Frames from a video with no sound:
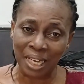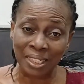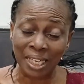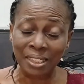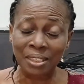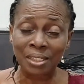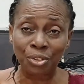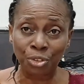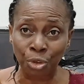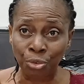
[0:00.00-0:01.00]
and that is the
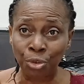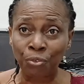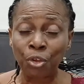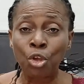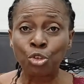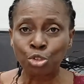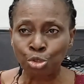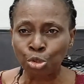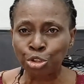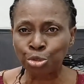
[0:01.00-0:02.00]
theory of
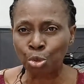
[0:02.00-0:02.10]
social